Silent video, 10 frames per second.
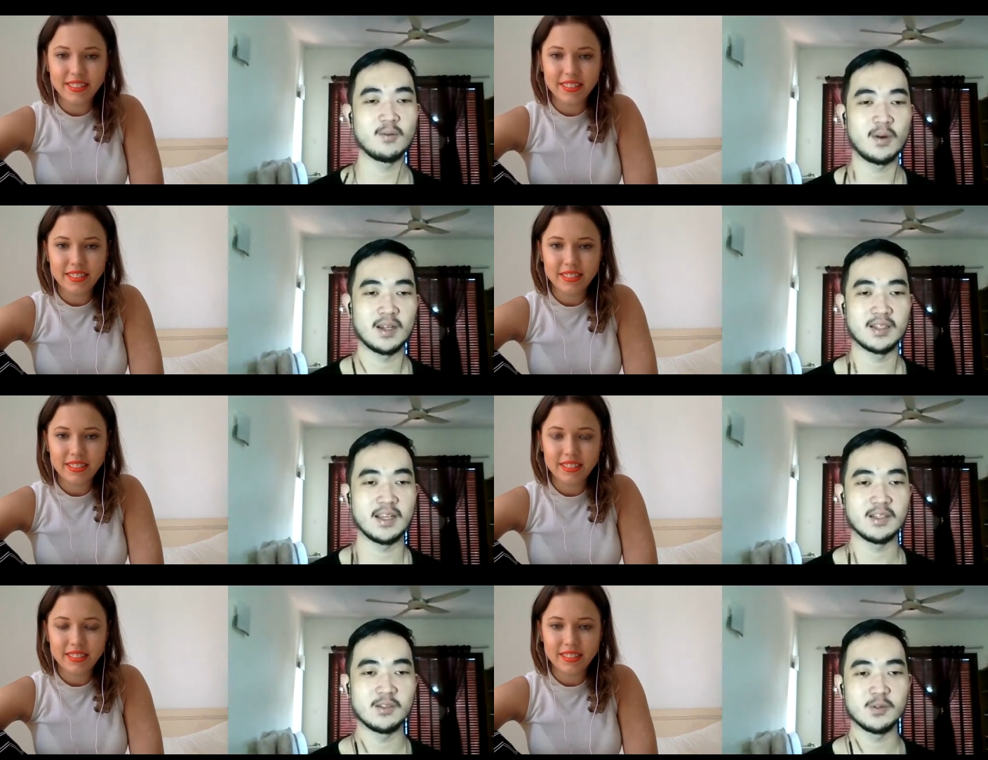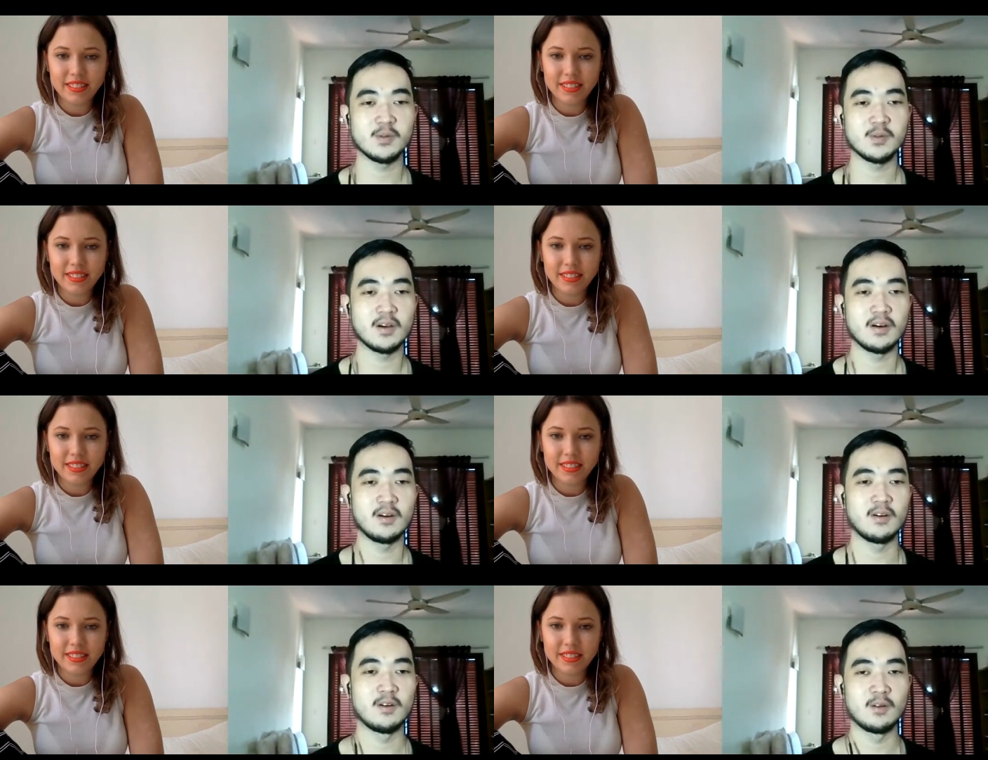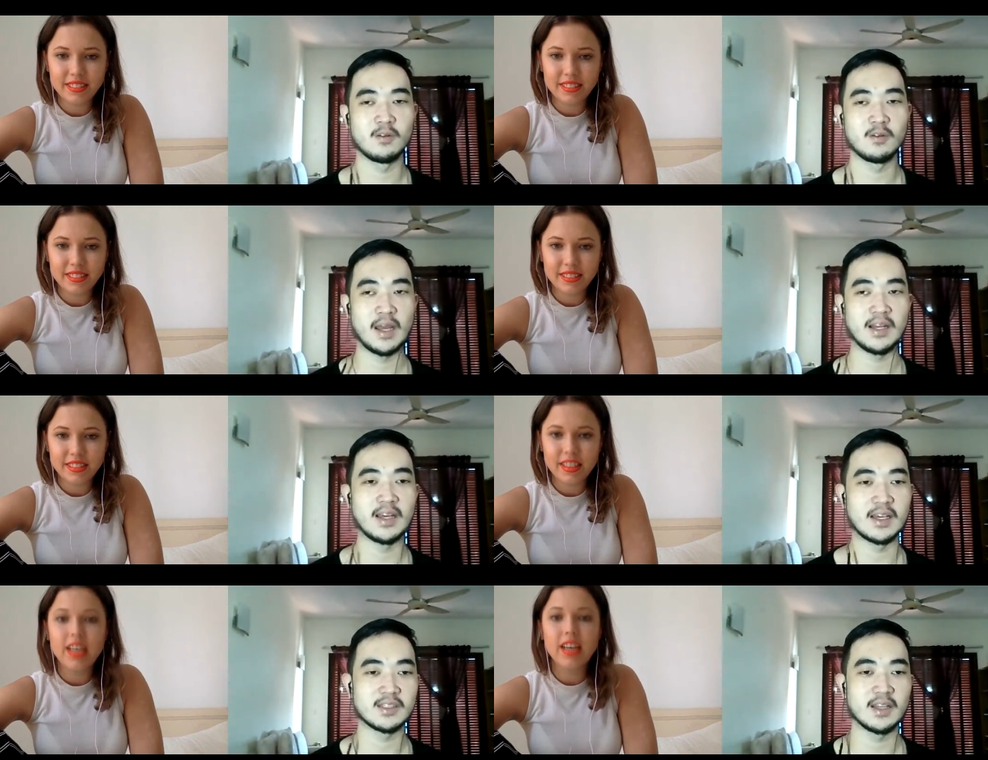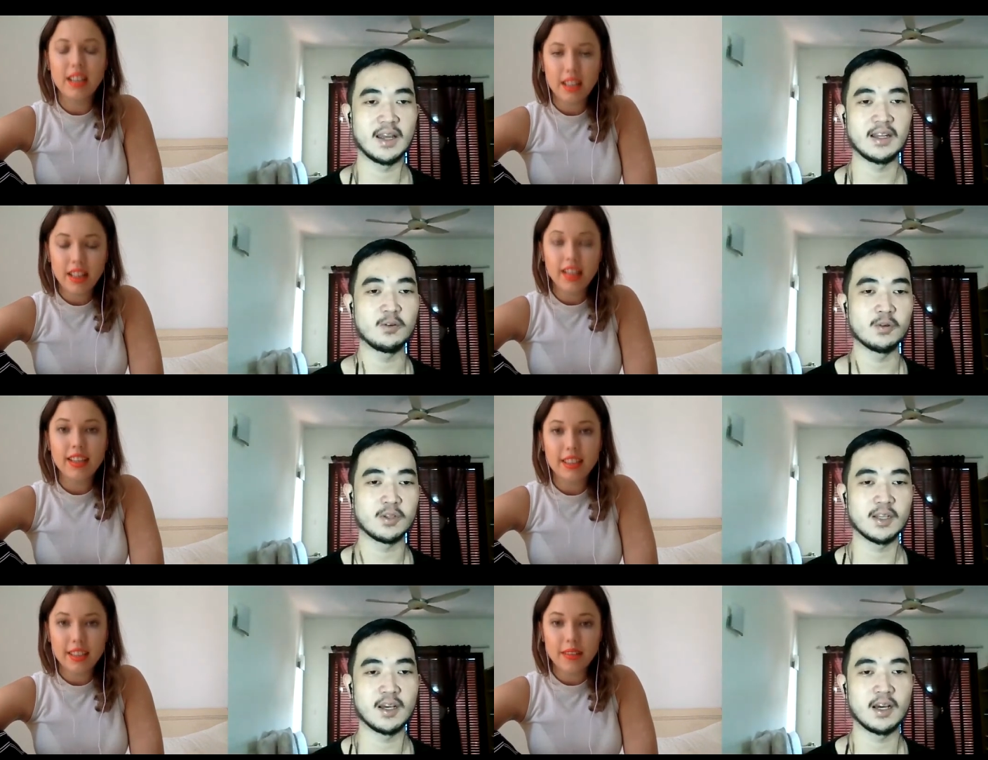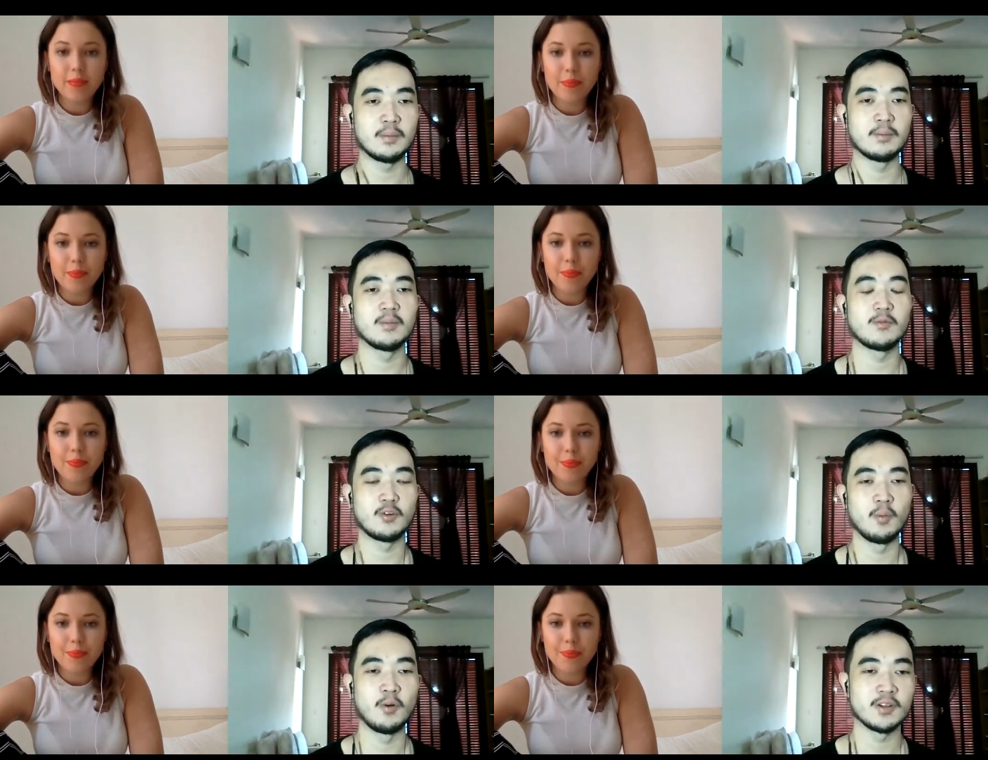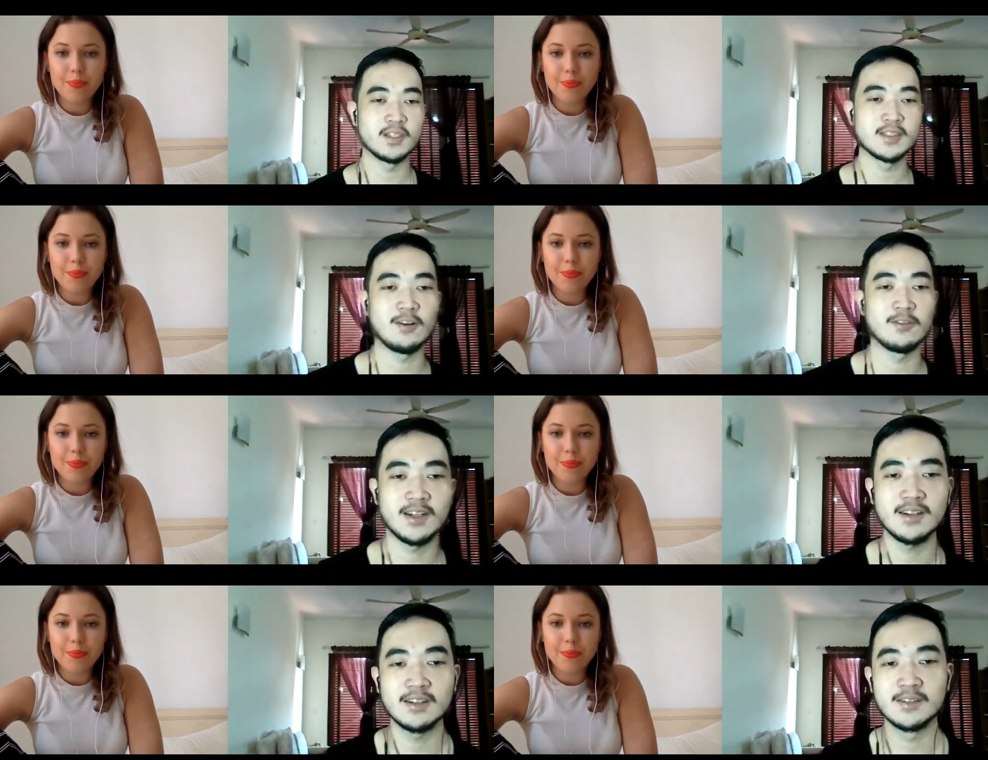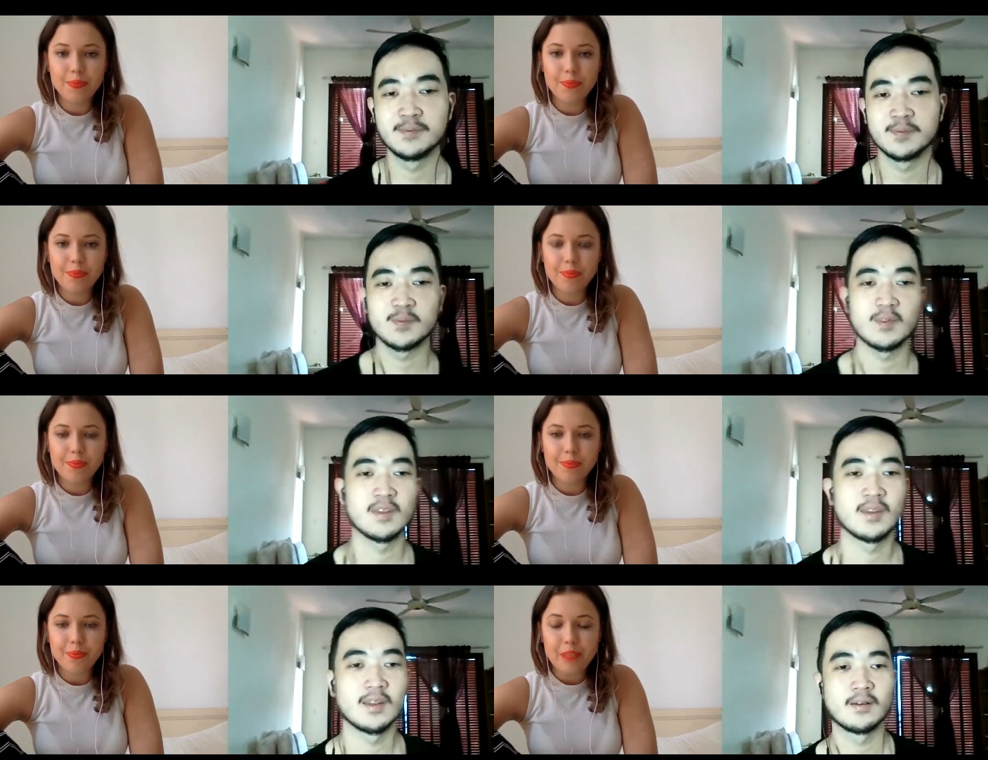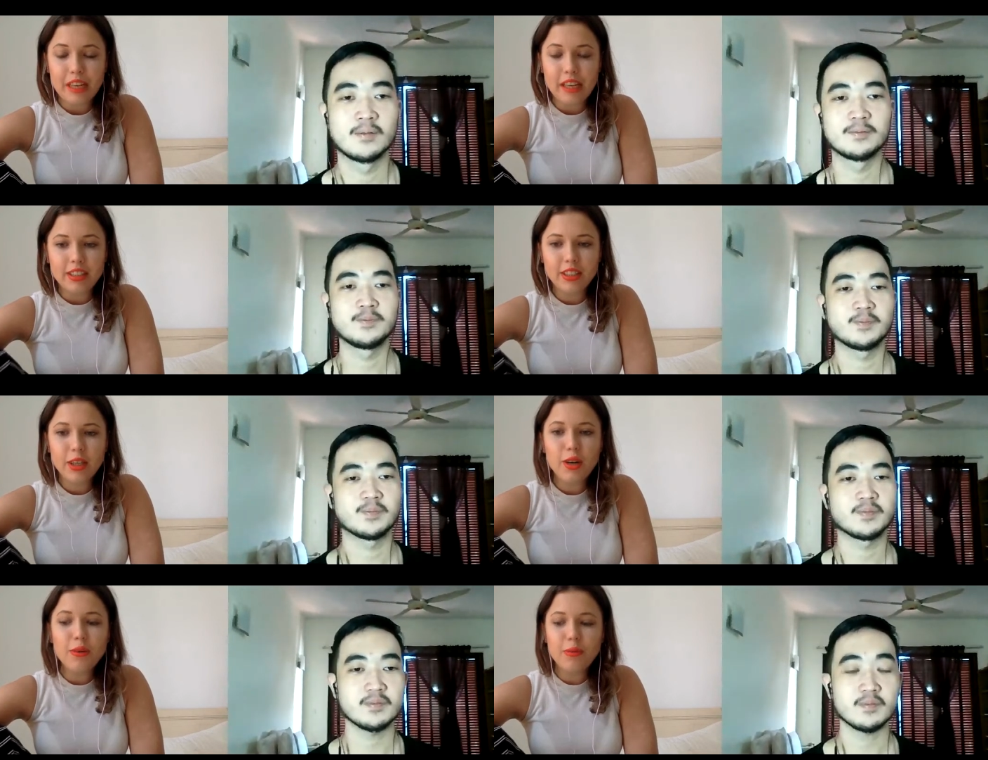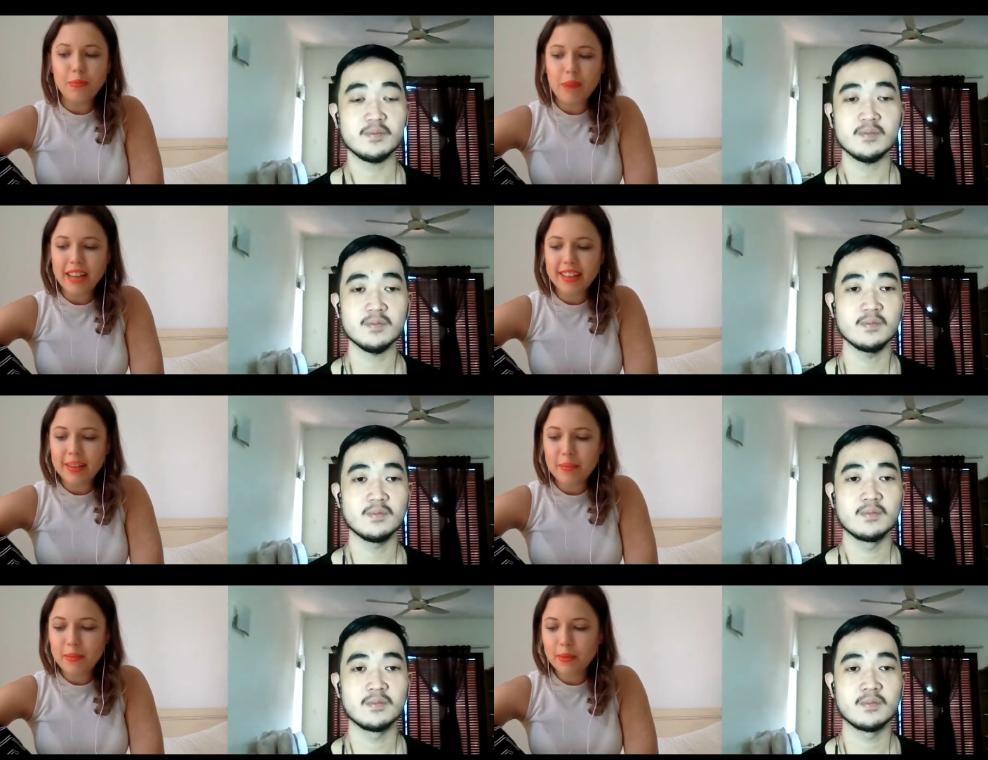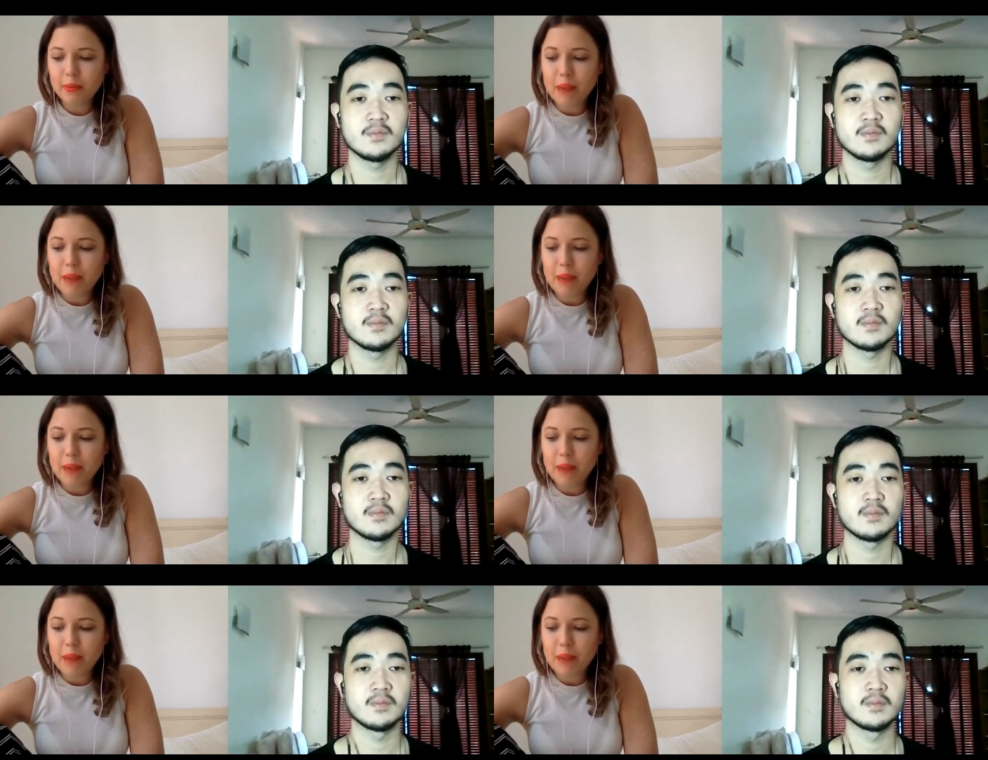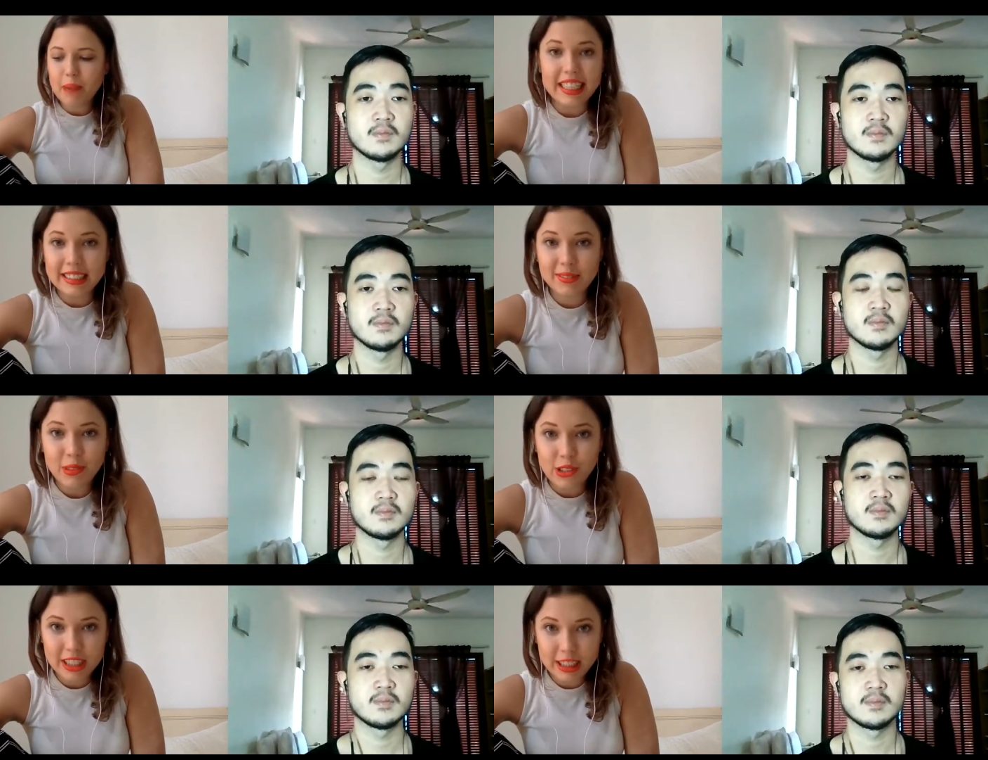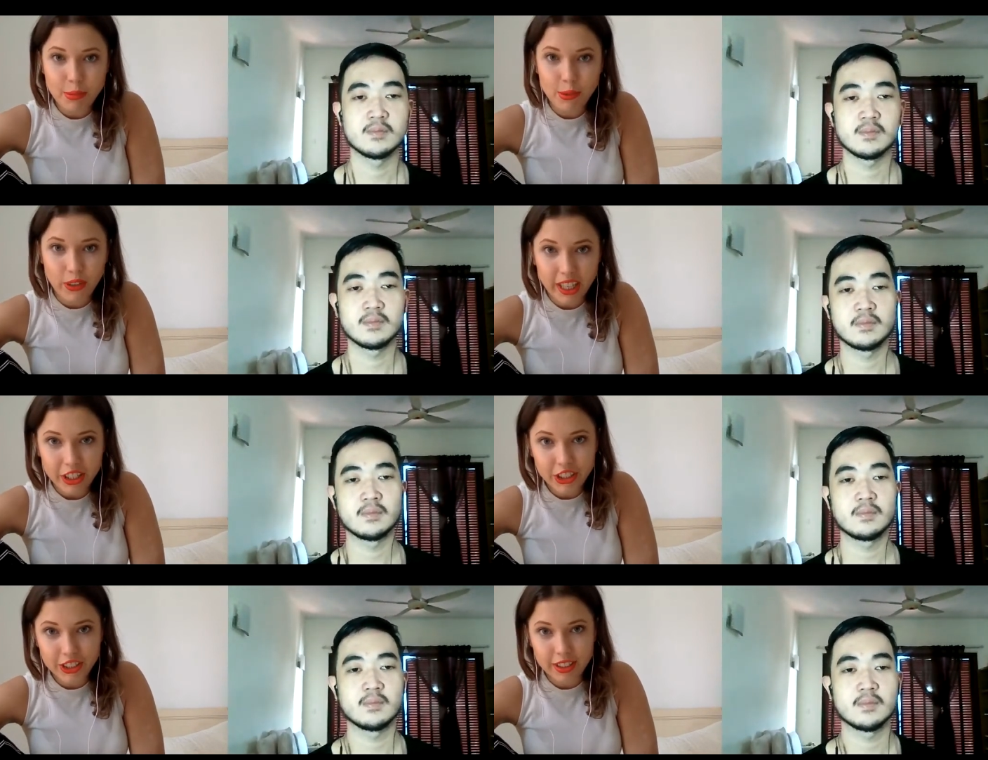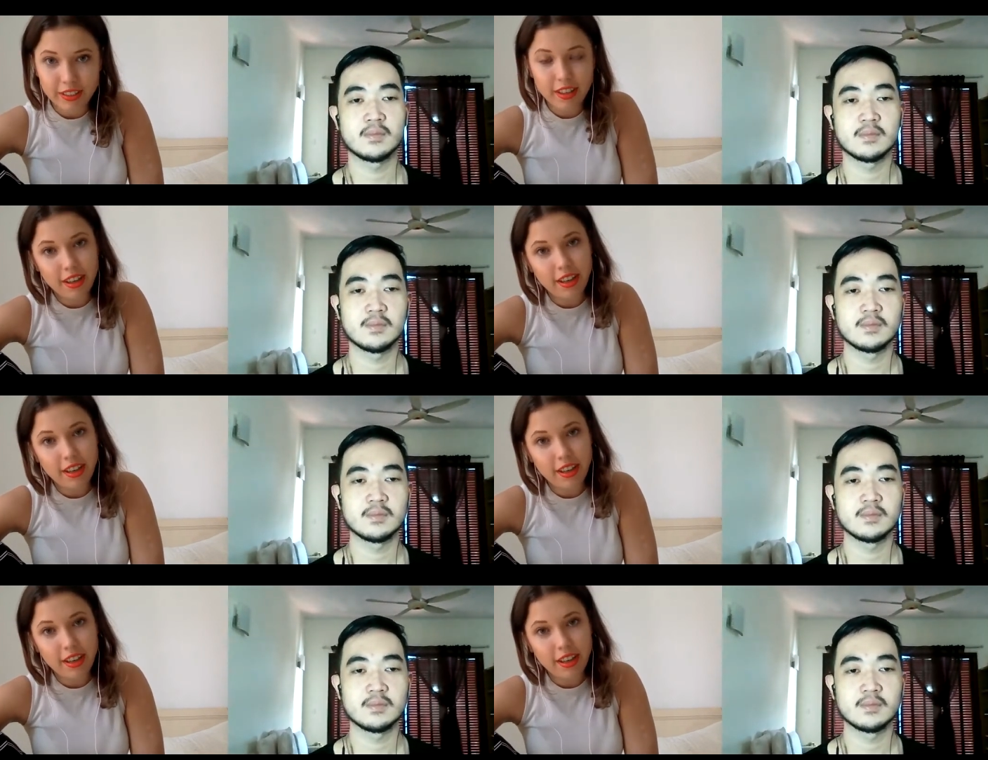Speaker 1: what they do or any any good um, role models out there?
Speaker 2: So my number, my go-to place for inspiration